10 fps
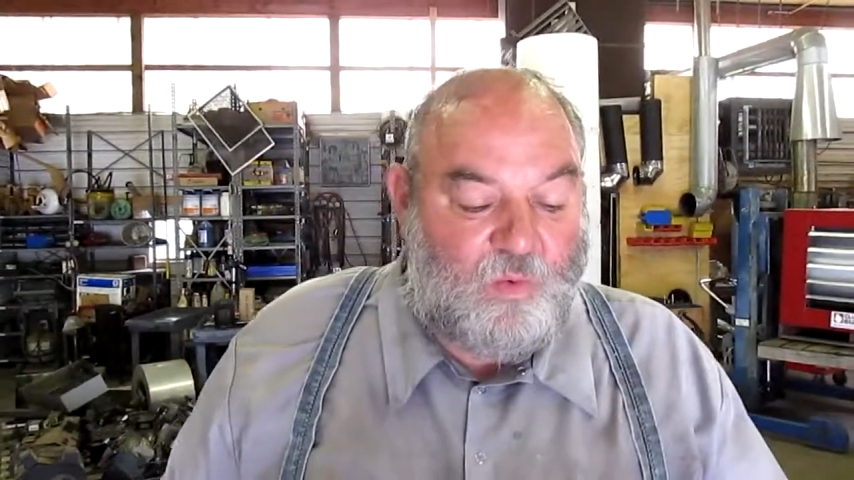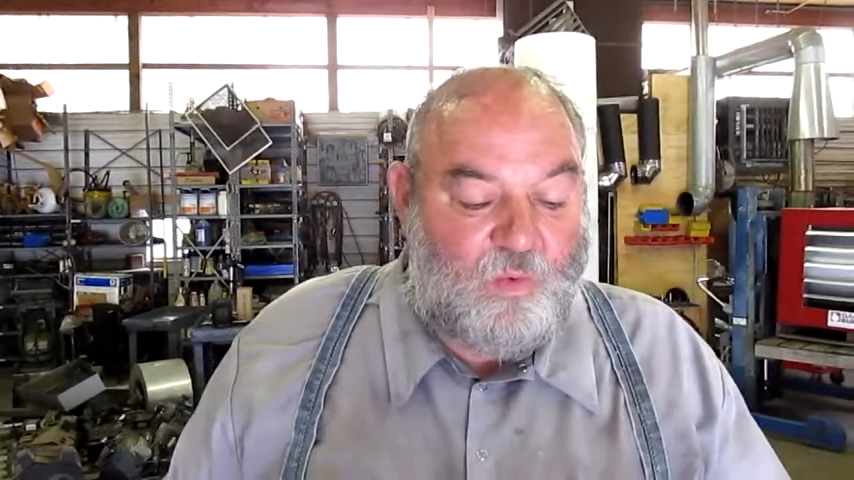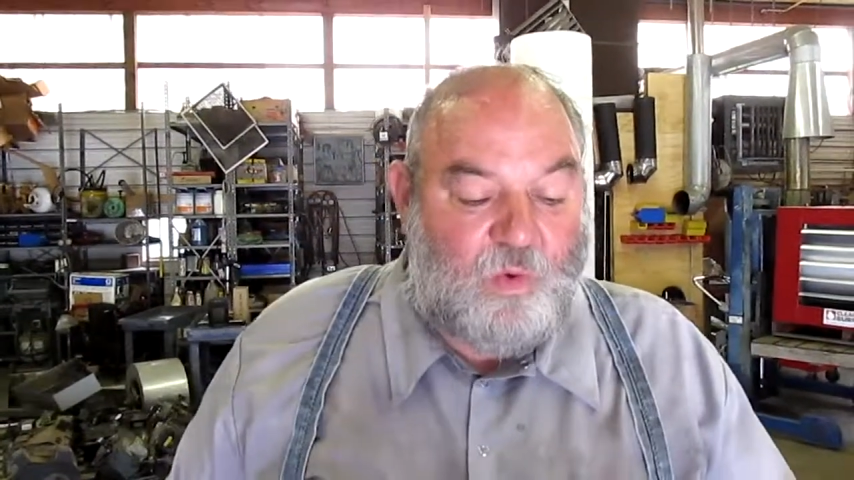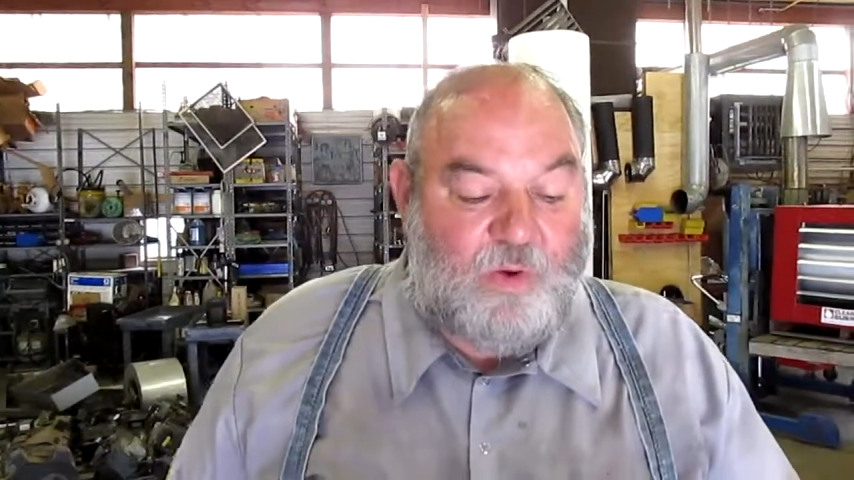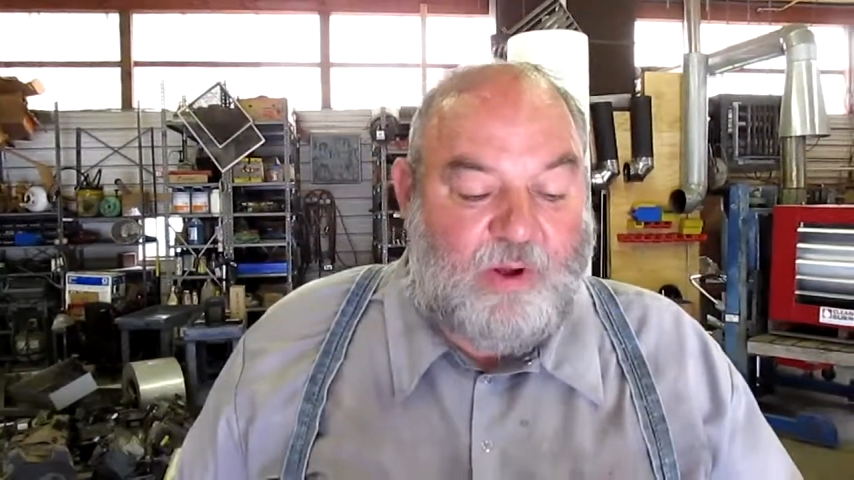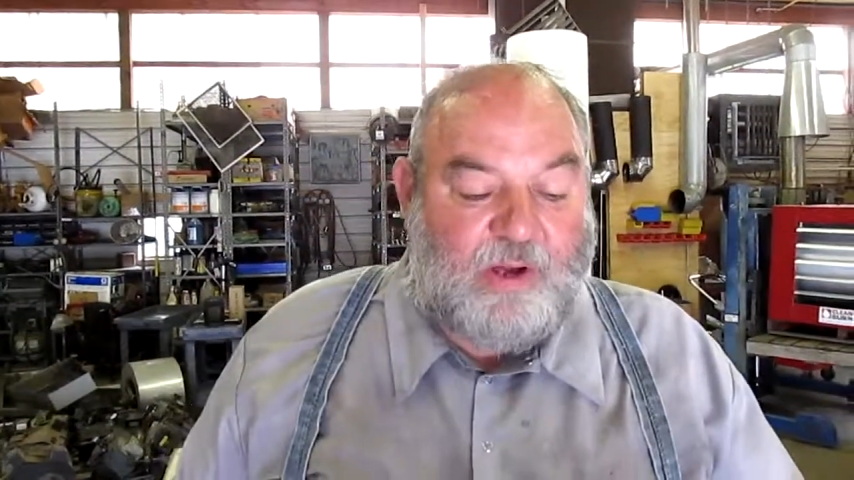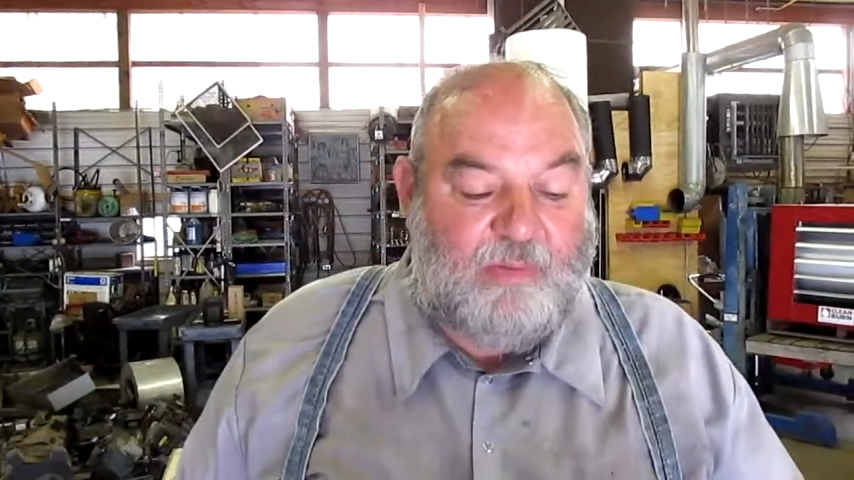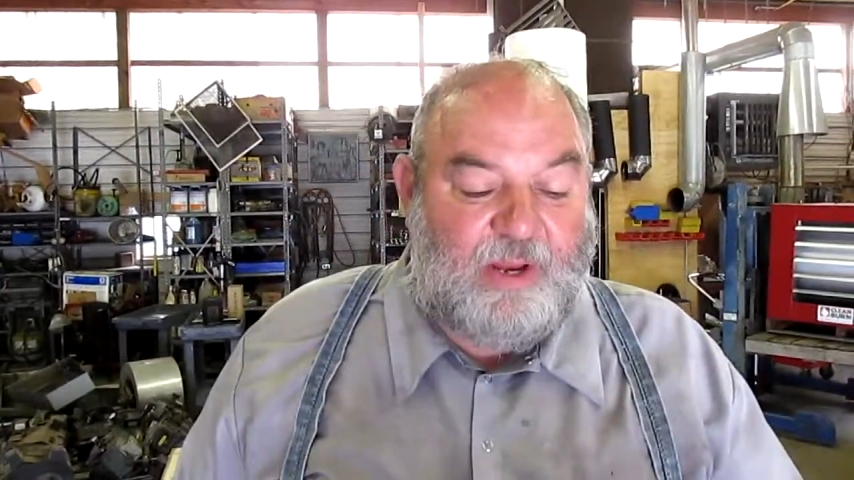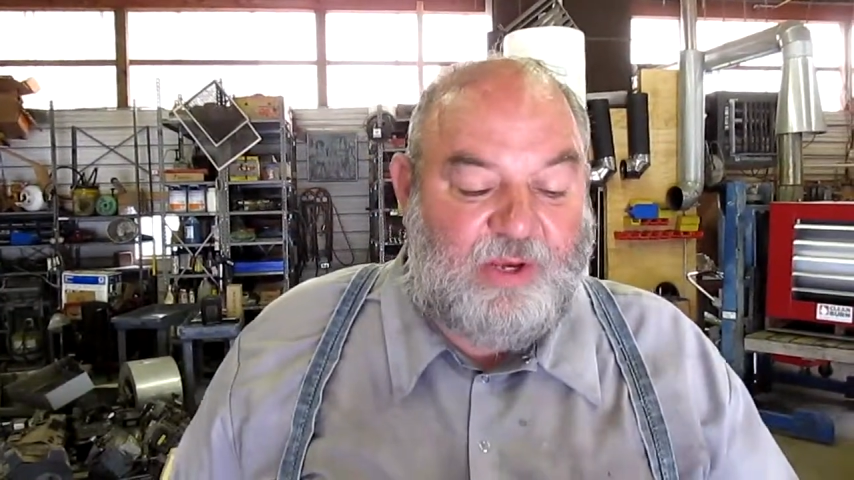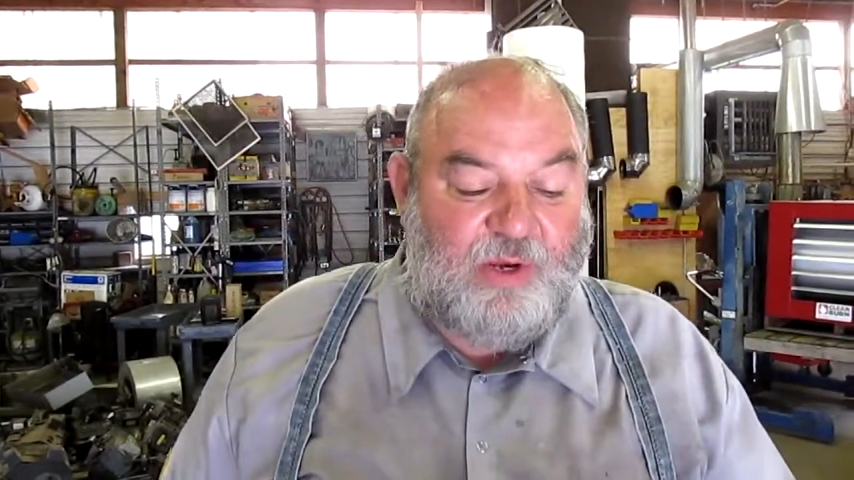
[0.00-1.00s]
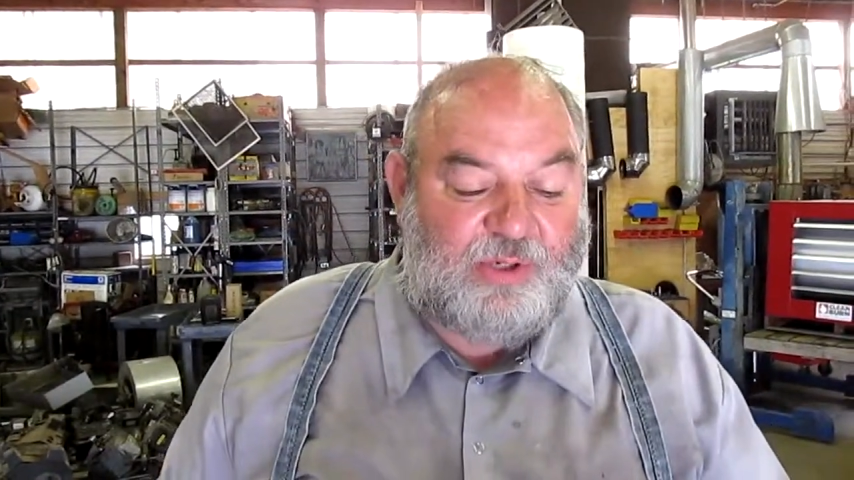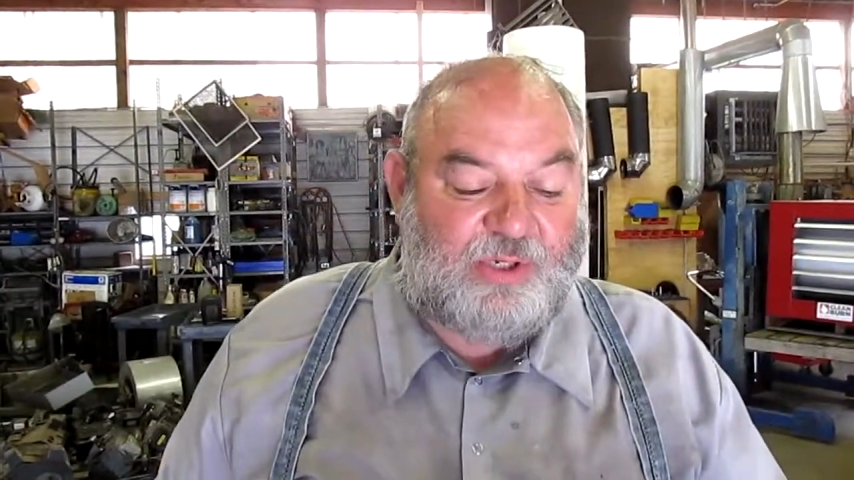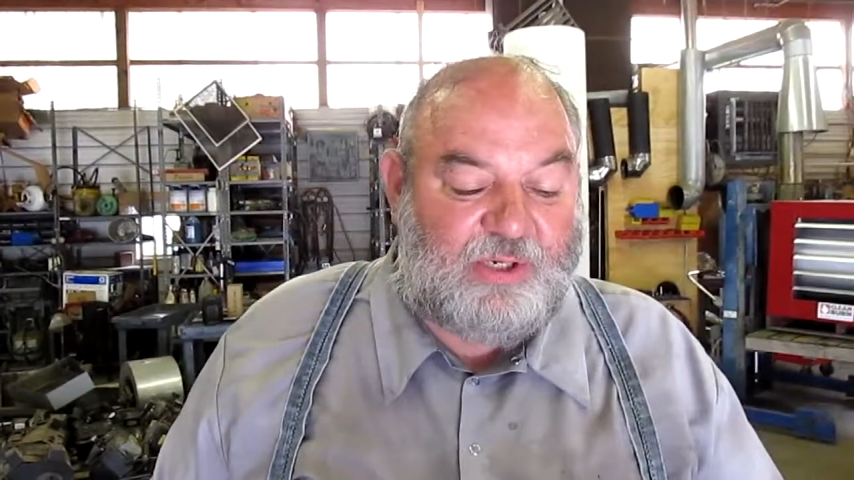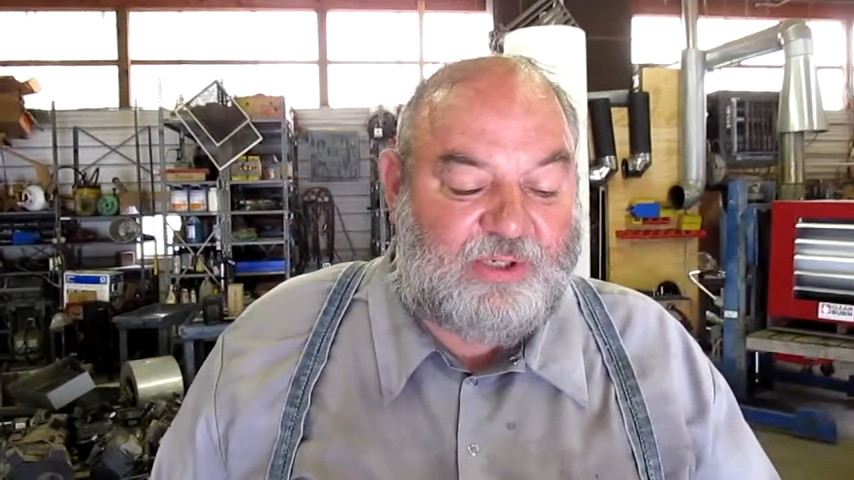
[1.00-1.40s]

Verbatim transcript: We recommend using